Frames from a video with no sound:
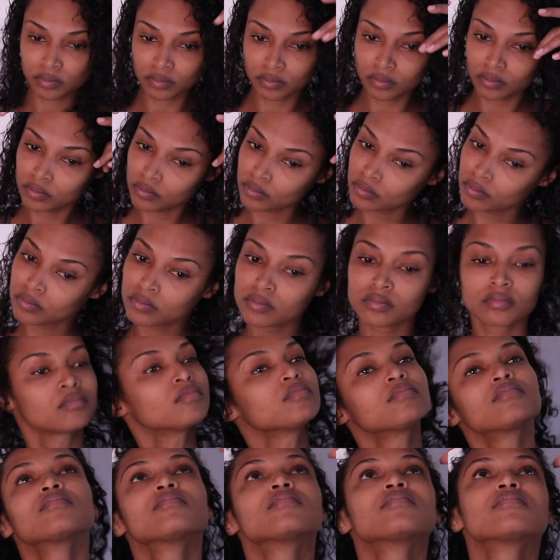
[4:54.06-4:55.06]
is
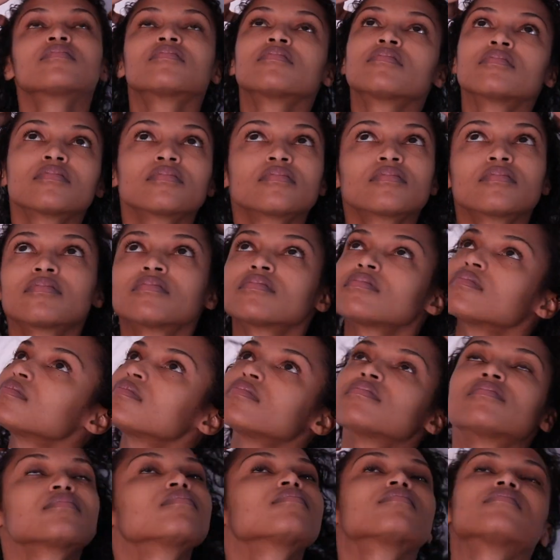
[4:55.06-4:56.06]
exfoliated, I rinsed
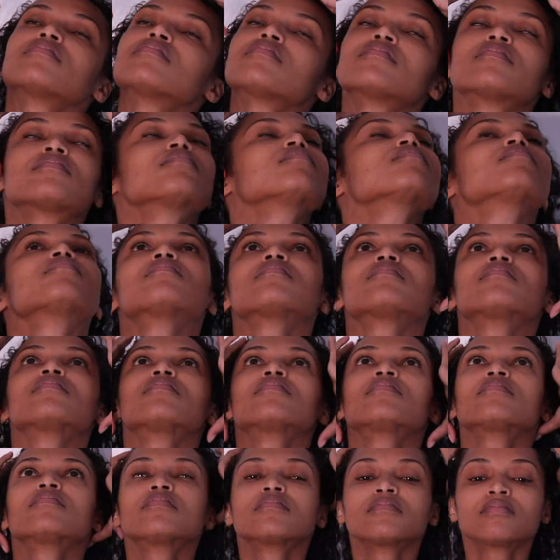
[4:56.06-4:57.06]
it out and then I
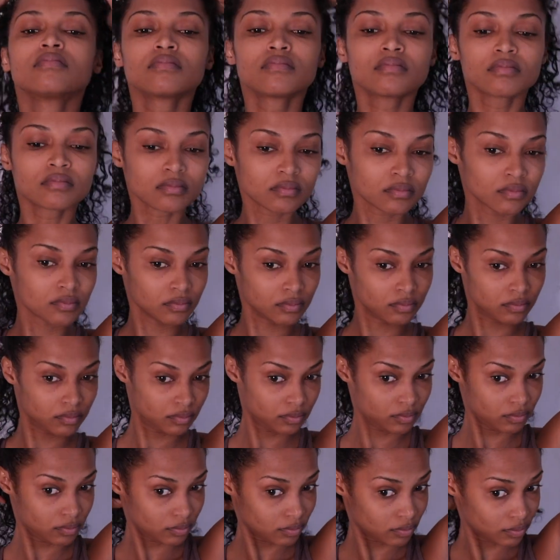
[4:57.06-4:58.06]
shampooed and
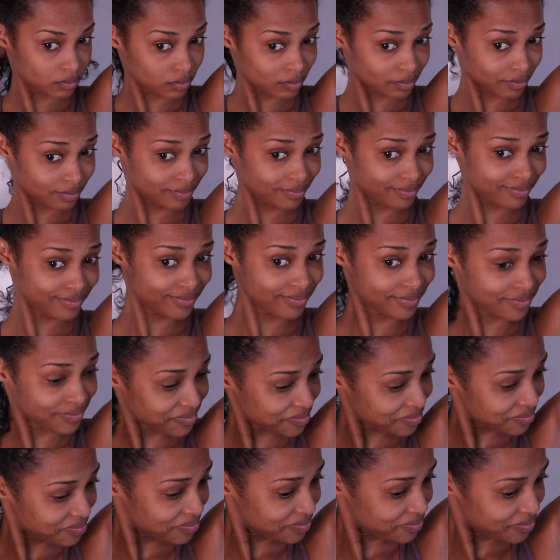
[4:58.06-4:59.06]
conditioned
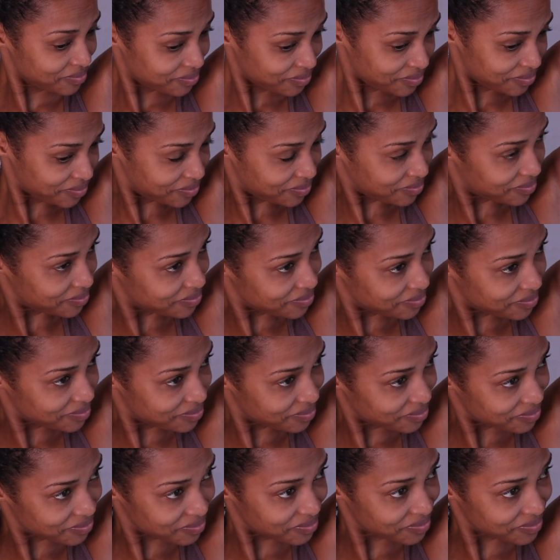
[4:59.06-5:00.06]
like normal.
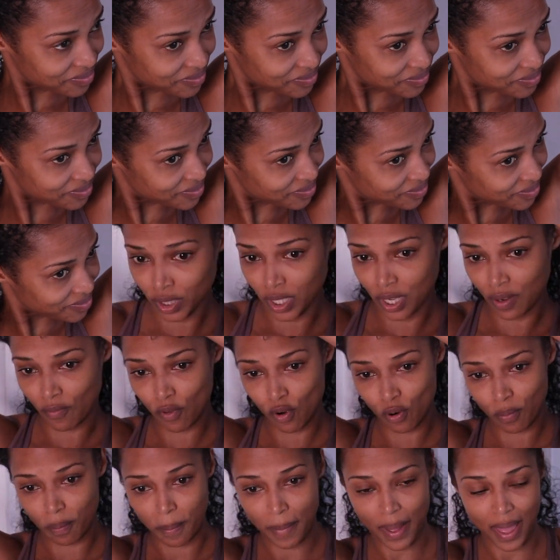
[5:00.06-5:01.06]
And now
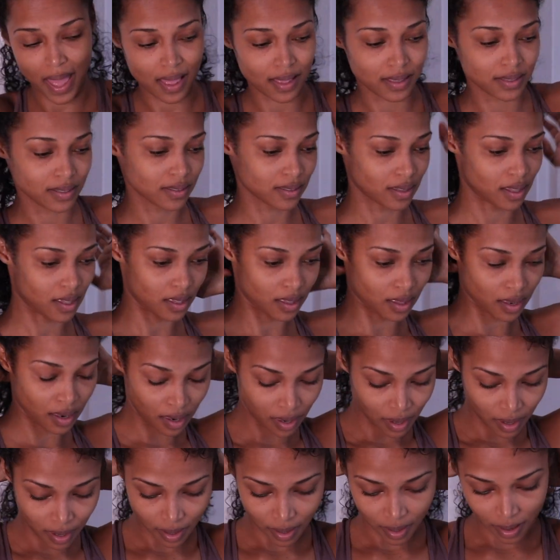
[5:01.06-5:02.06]
it's time to blow dry.
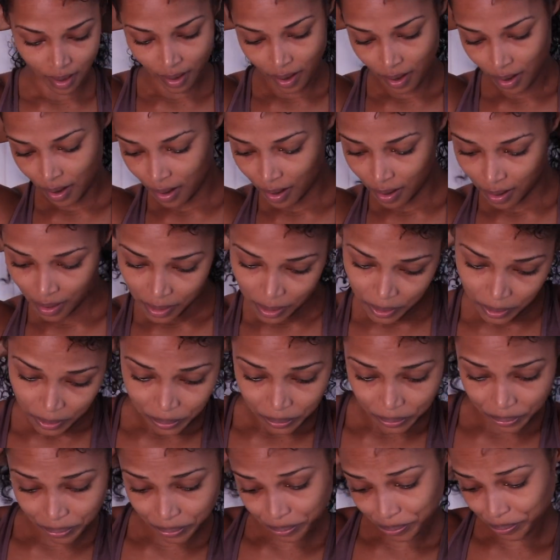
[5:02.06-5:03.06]
So
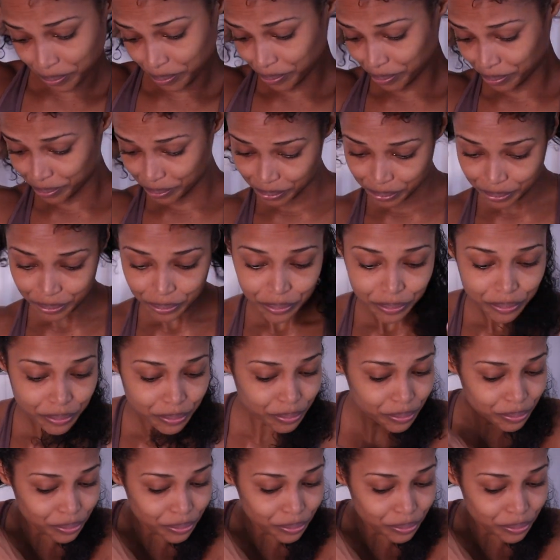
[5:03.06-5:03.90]
now it's time to blow dry